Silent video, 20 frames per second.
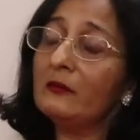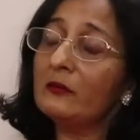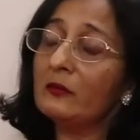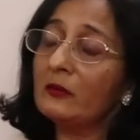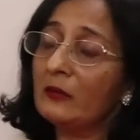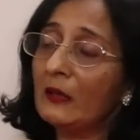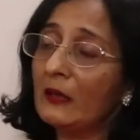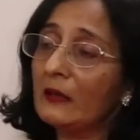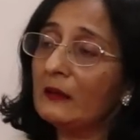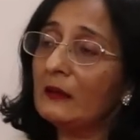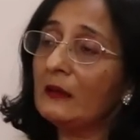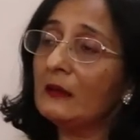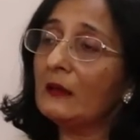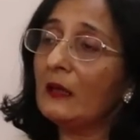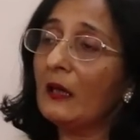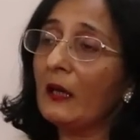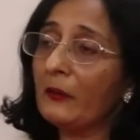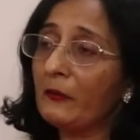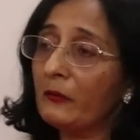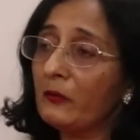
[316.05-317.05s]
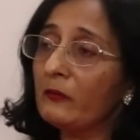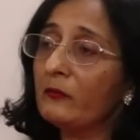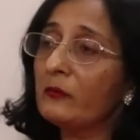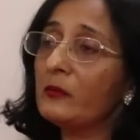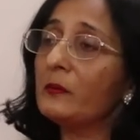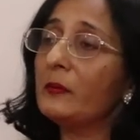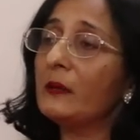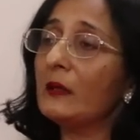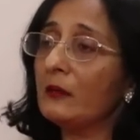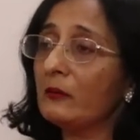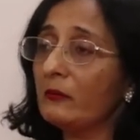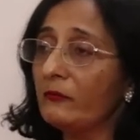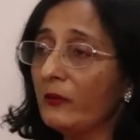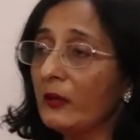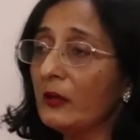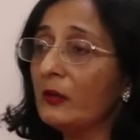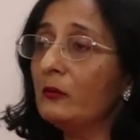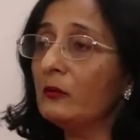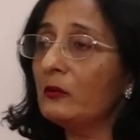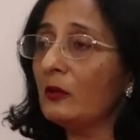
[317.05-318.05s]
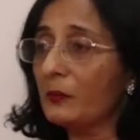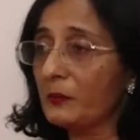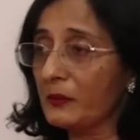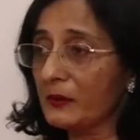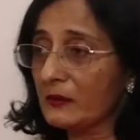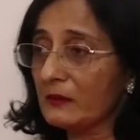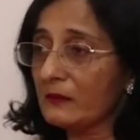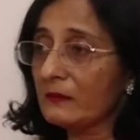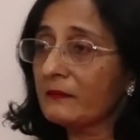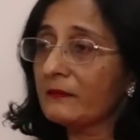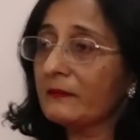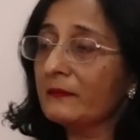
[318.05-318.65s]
So I think hydro would be a very good option.